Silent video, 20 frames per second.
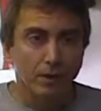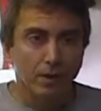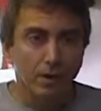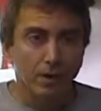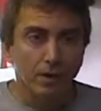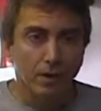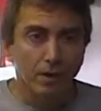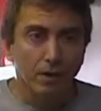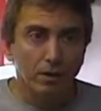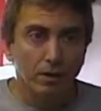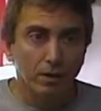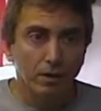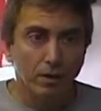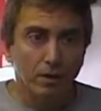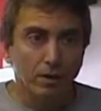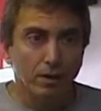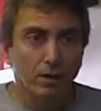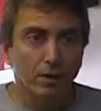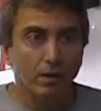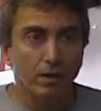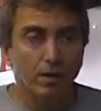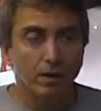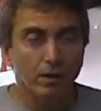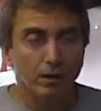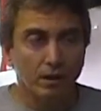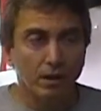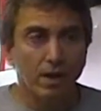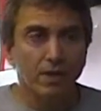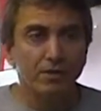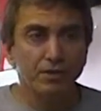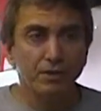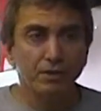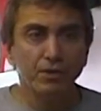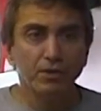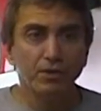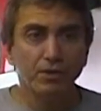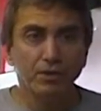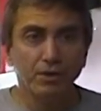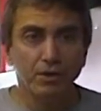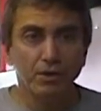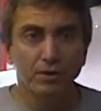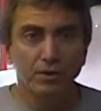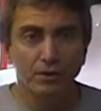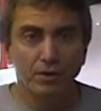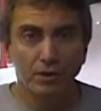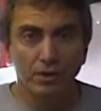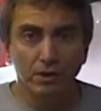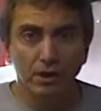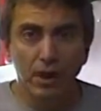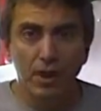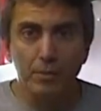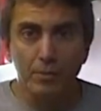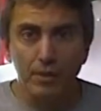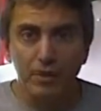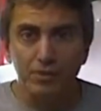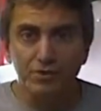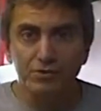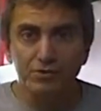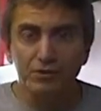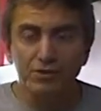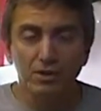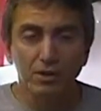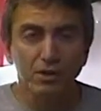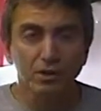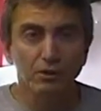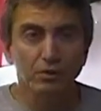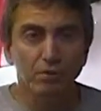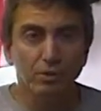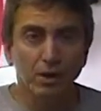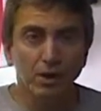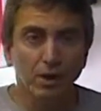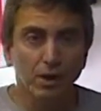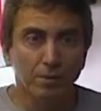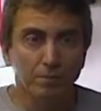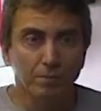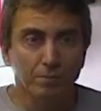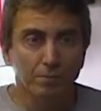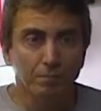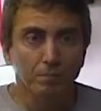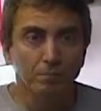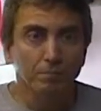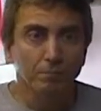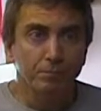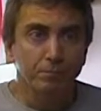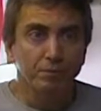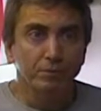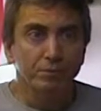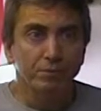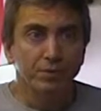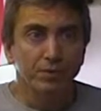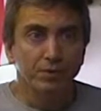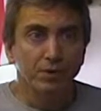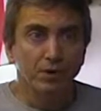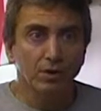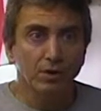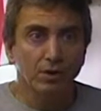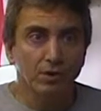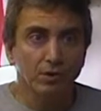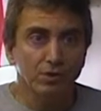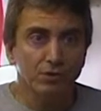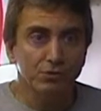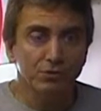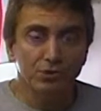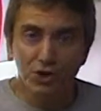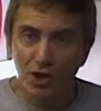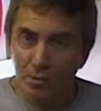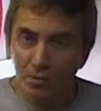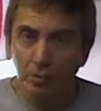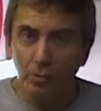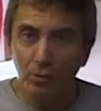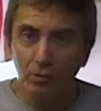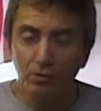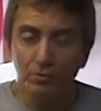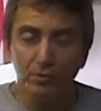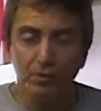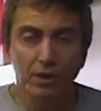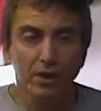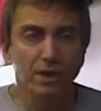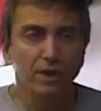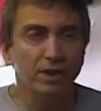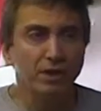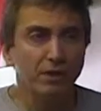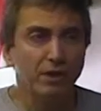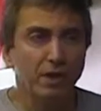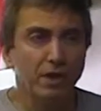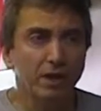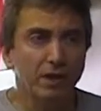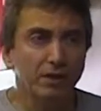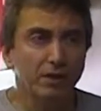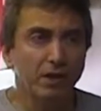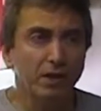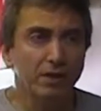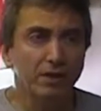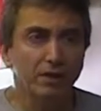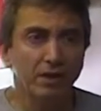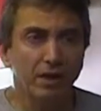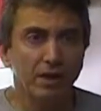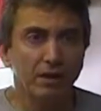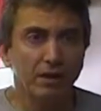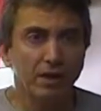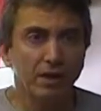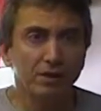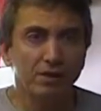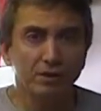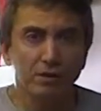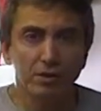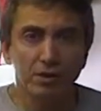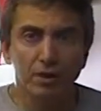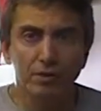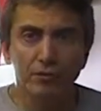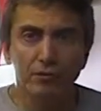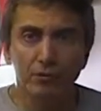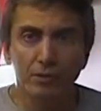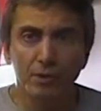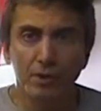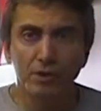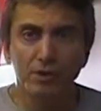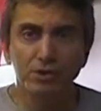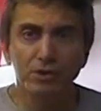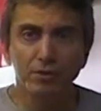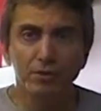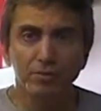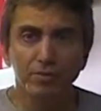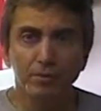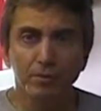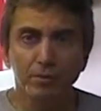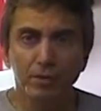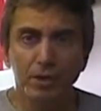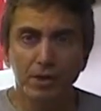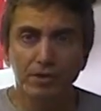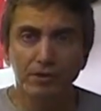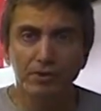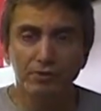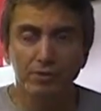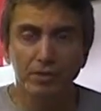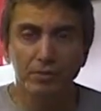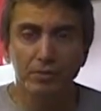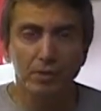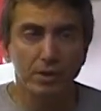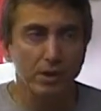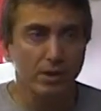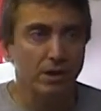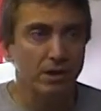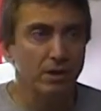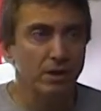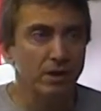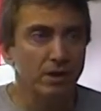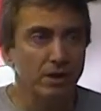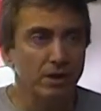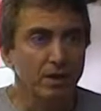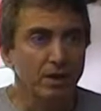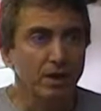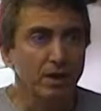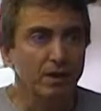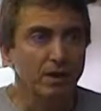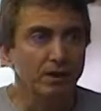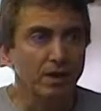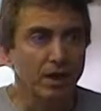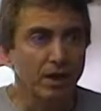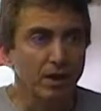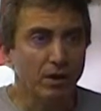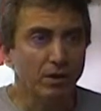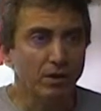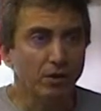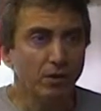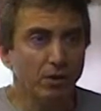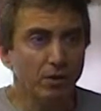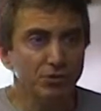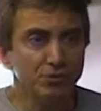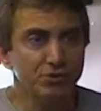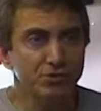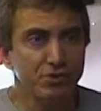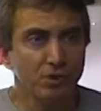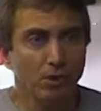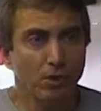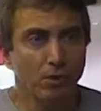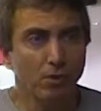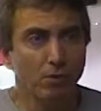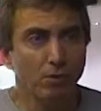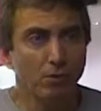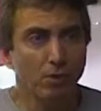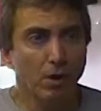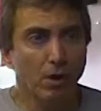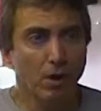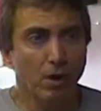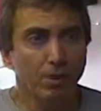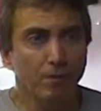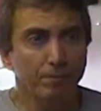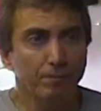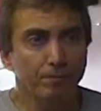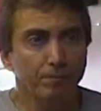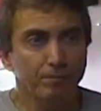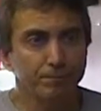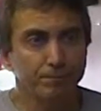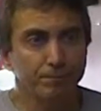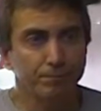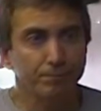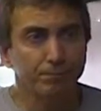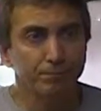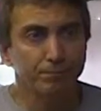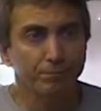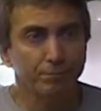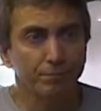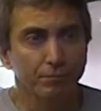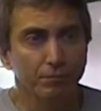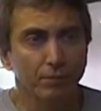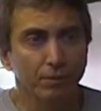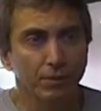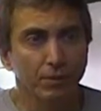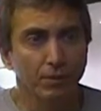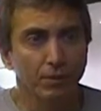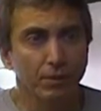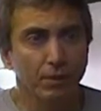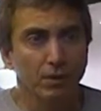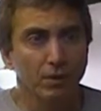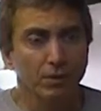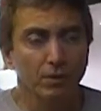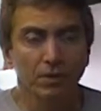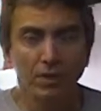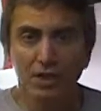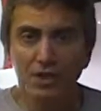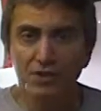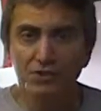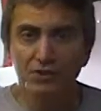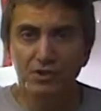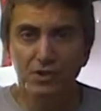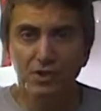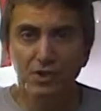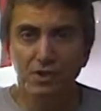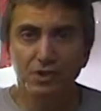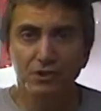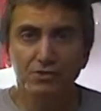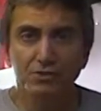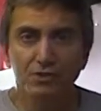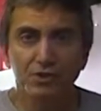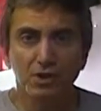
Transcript: Is that uh, how it is? Yeah, they're they're they're lemmings. They're um, they're sheeple. They, they they they get their information from mainstream media. They are also um, lazy. Lazy. People.